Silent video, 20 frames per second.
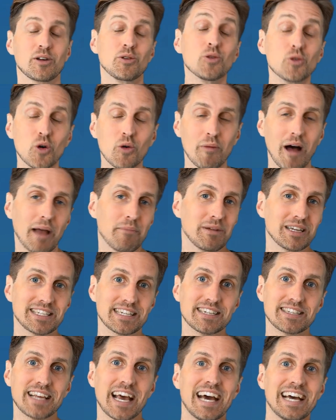Google My
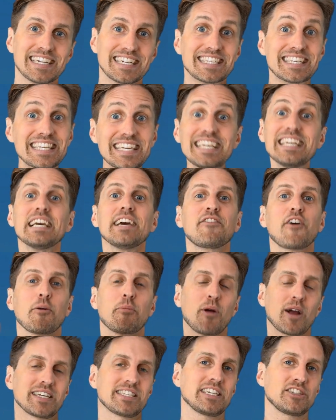Business, to see if our
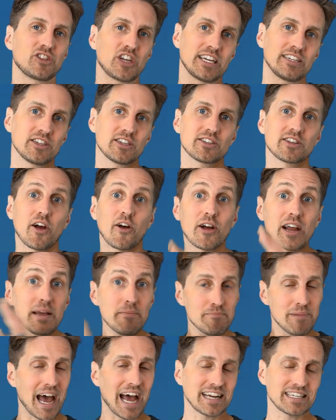pricing changes are
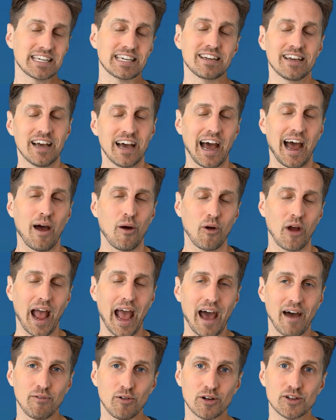impacting our
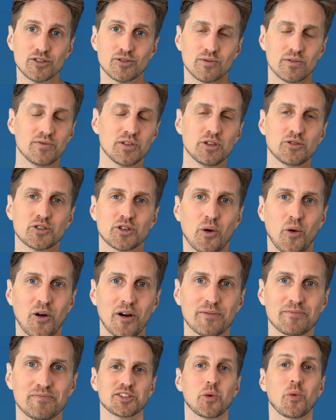average review
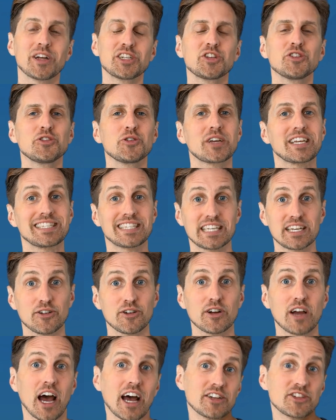score. So when should you
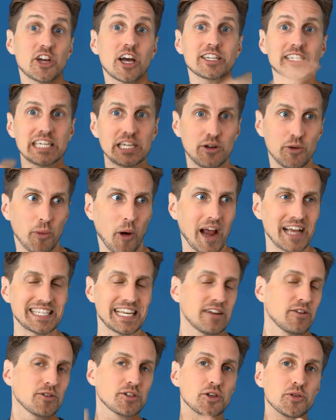consider adjusting your
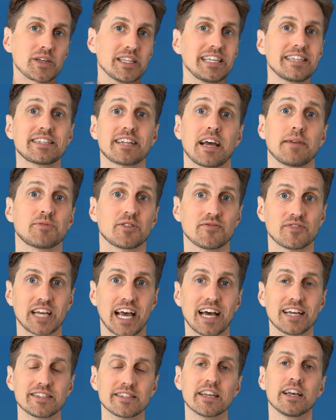pricing or doing these types of
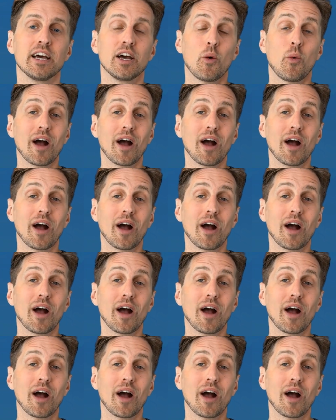tests?